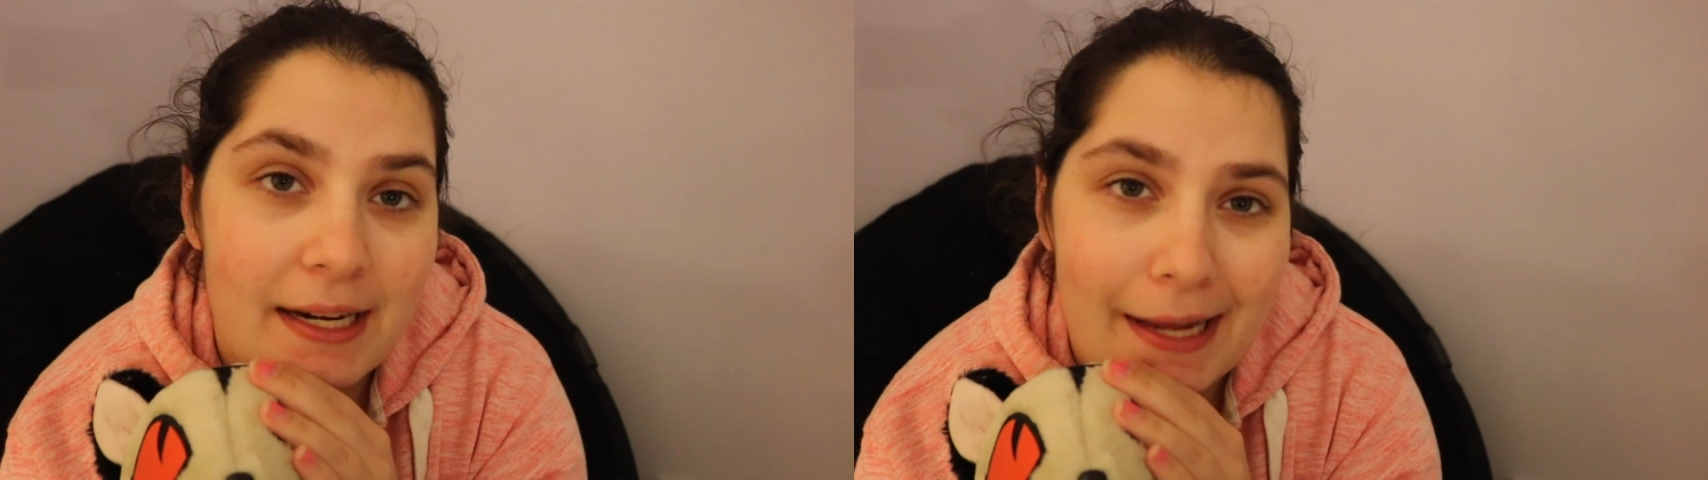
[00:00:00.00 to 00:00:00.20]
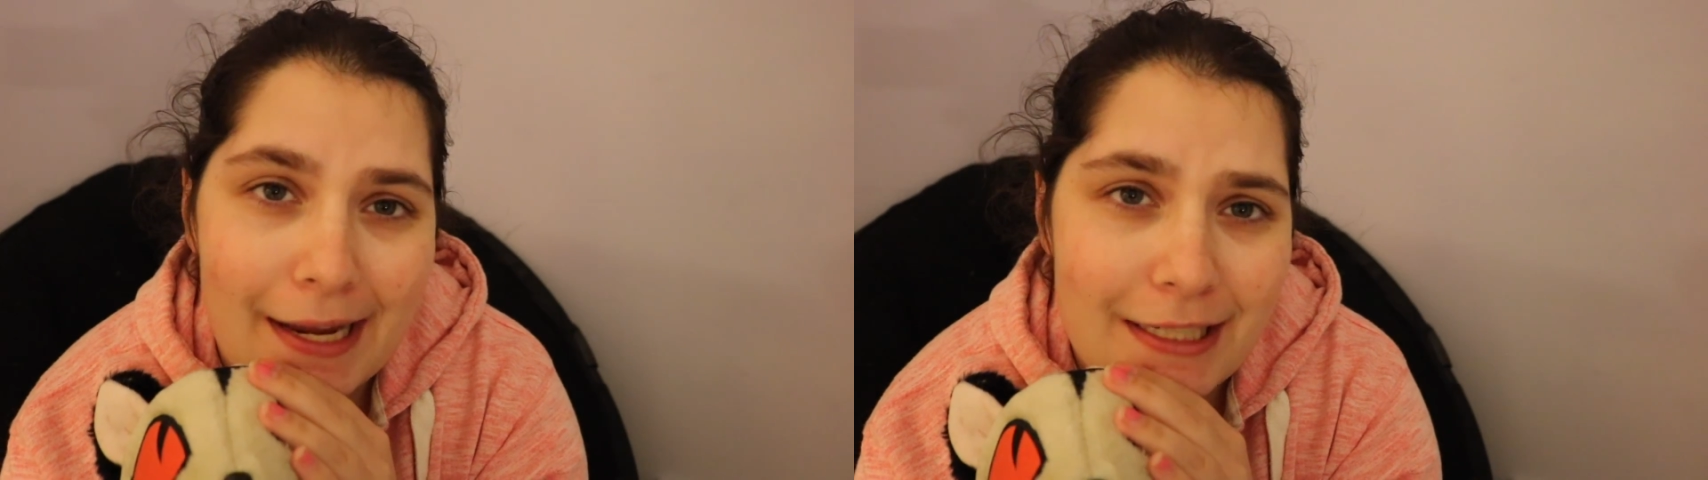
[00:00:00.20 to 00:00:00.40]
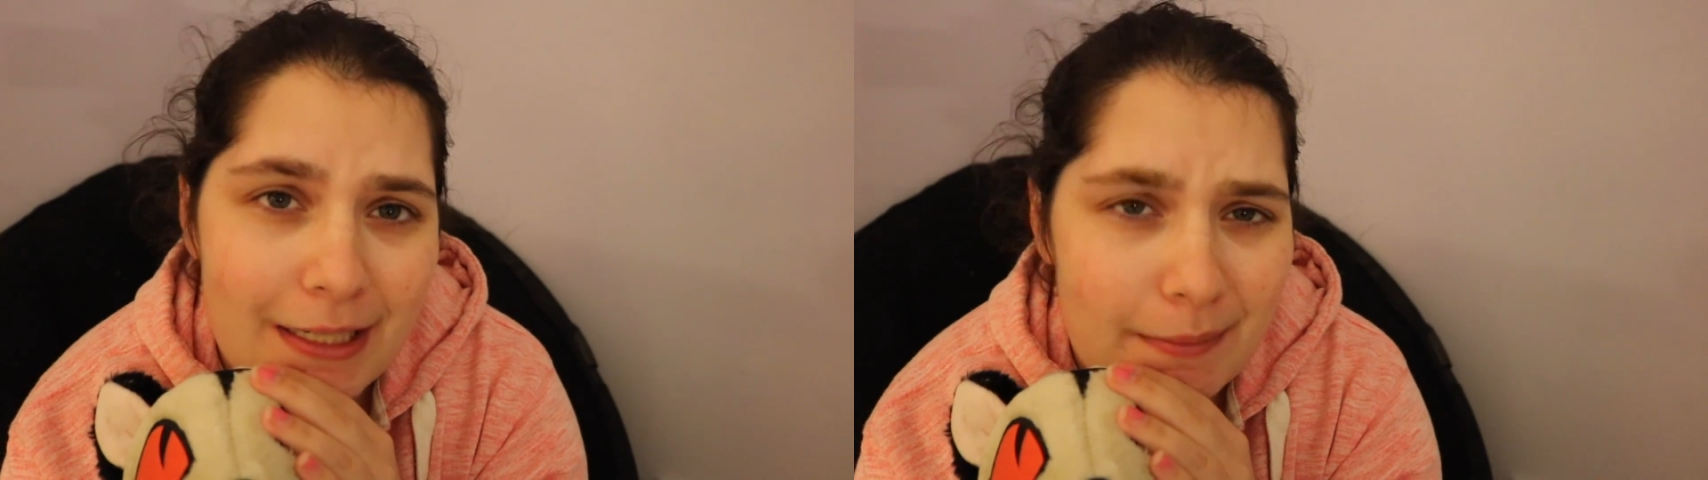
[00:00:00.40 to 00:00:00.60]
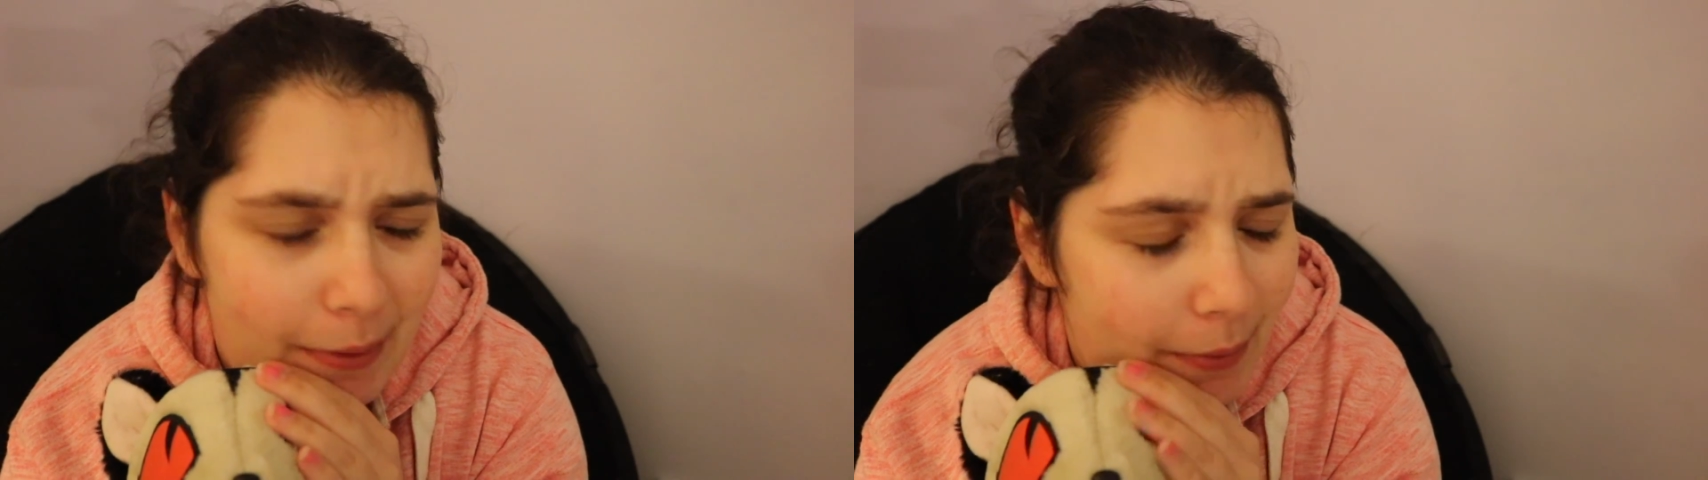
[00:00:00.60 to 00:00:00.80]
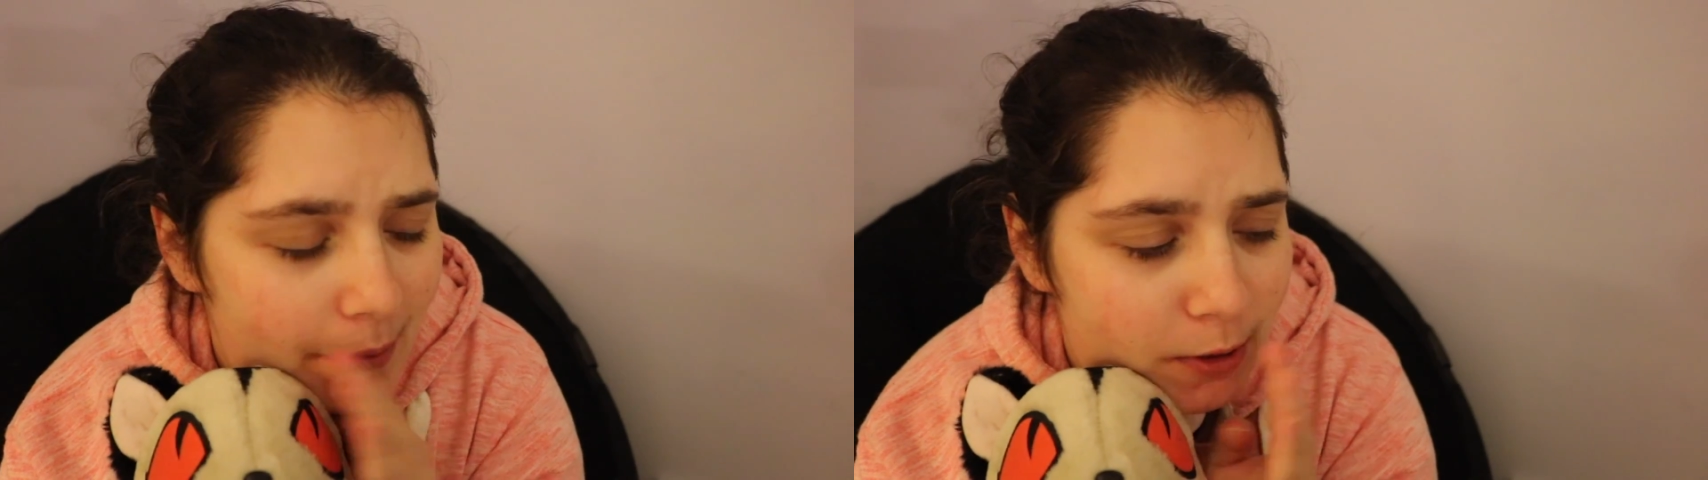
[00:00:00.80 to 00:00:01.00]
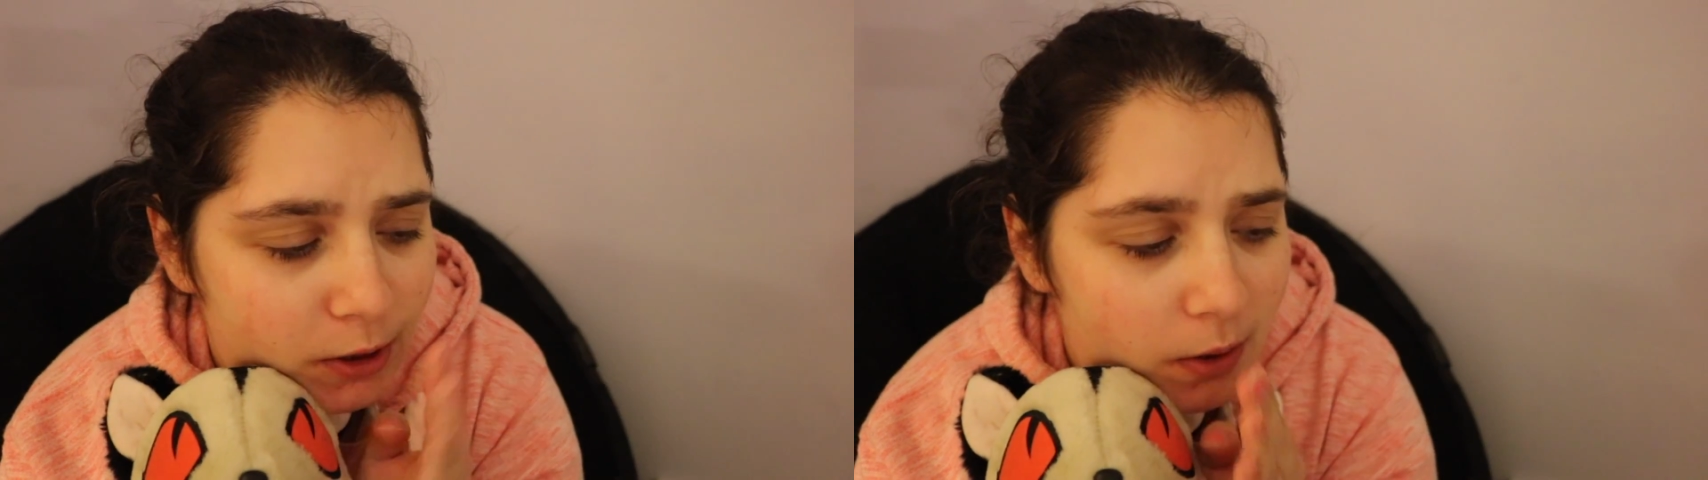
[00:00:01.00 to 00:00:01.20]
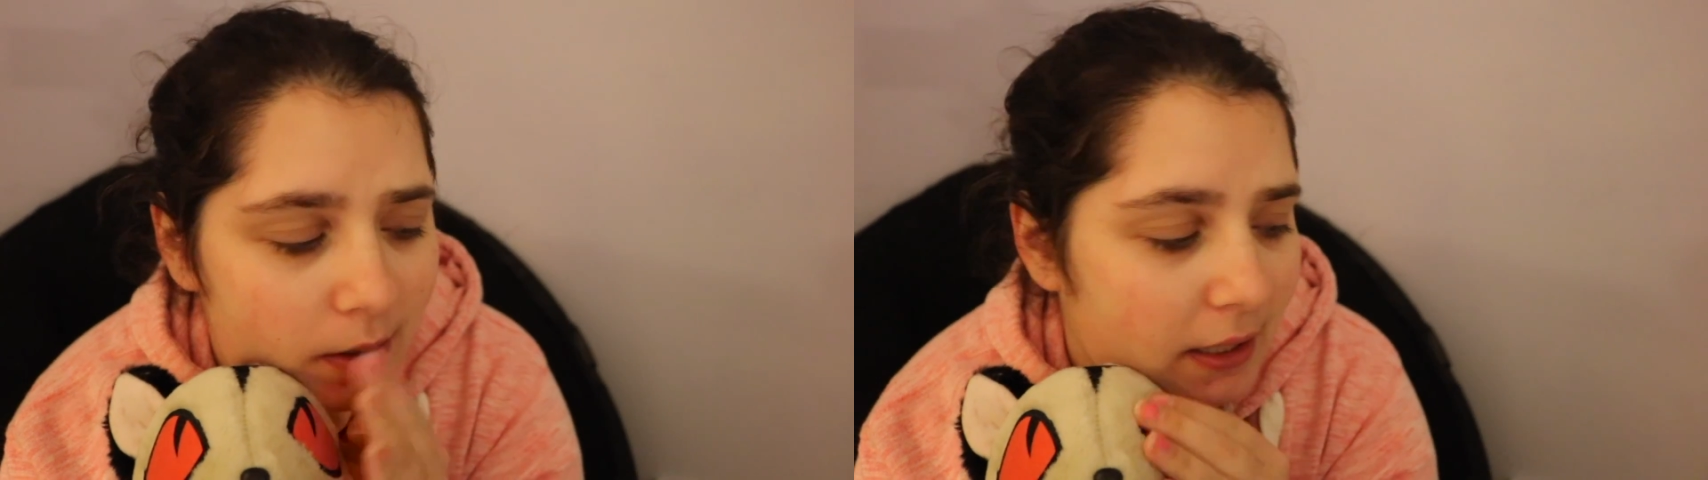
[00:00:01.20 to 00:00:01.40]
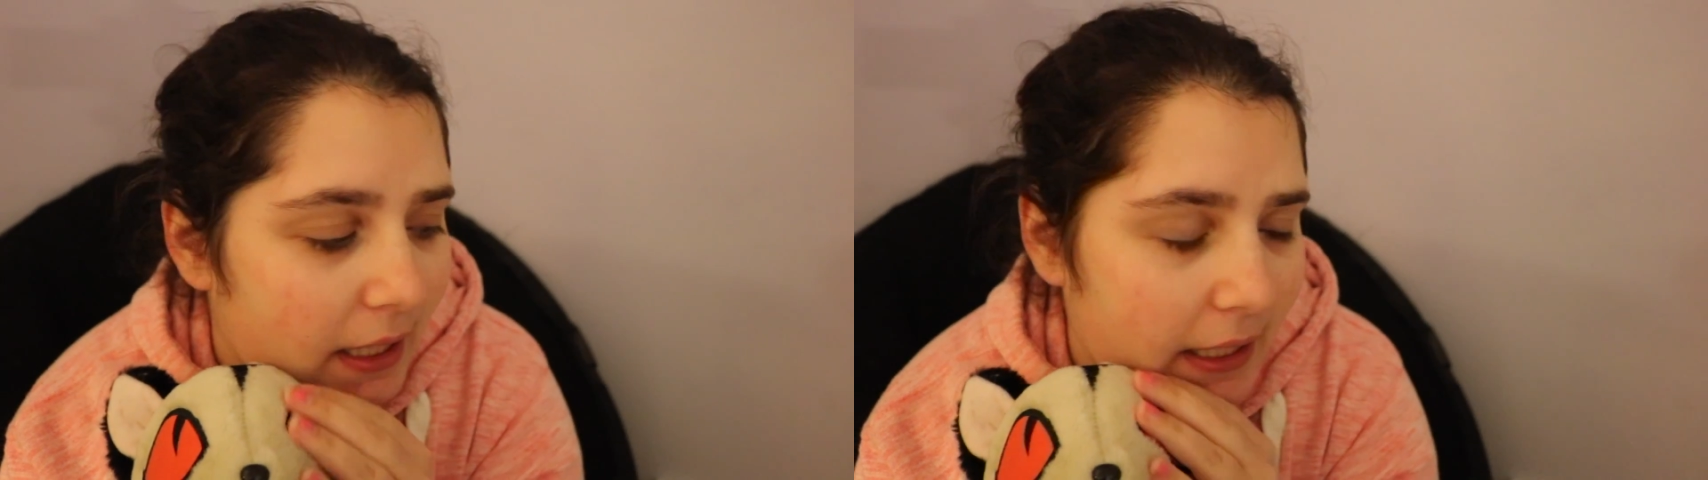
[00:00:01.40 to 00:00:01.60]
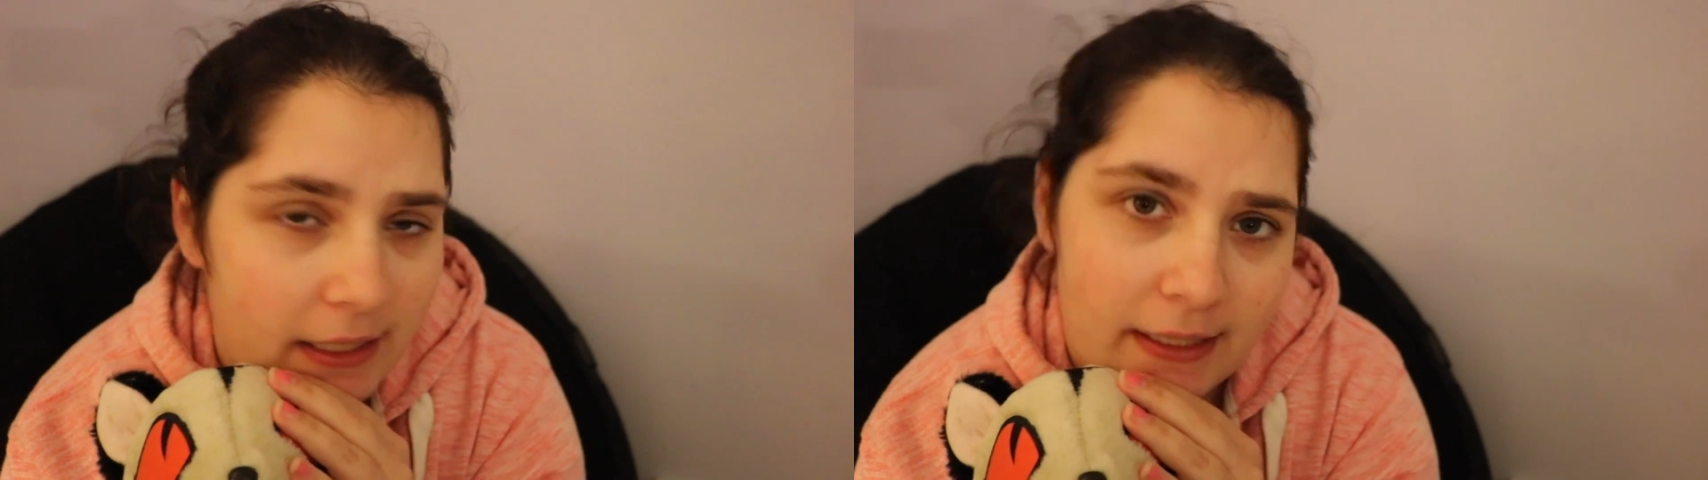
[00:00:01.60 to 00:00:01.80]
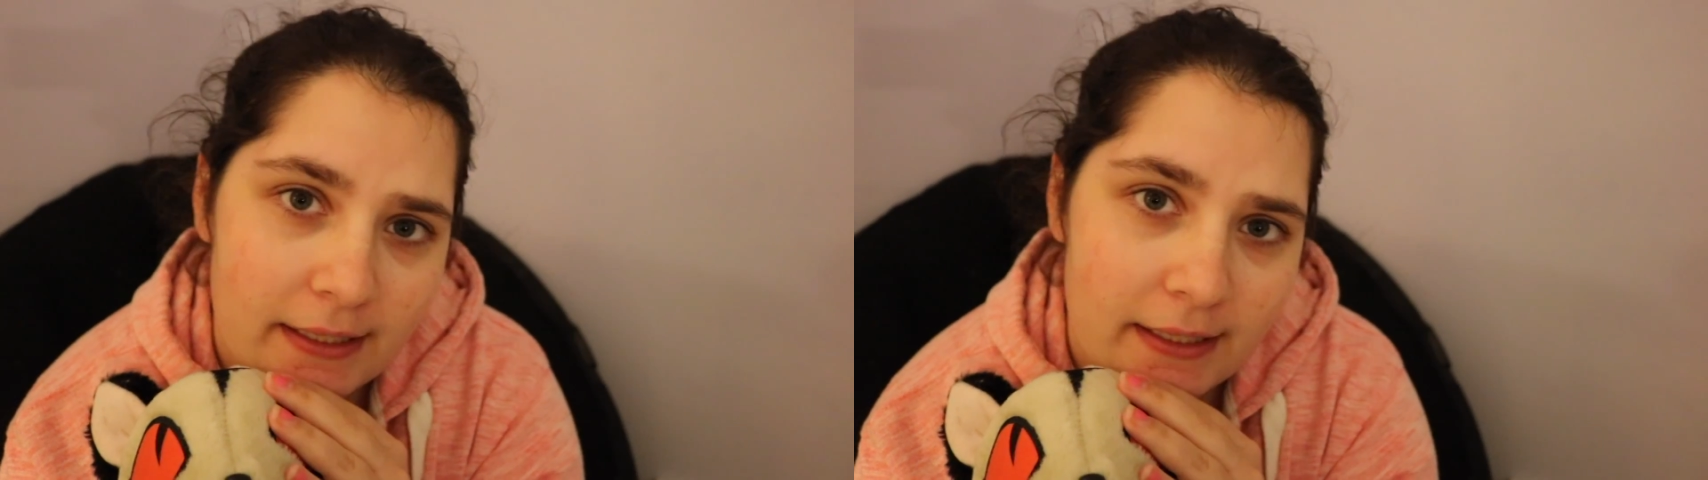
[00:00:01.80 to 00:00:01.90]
occasion, but we will surely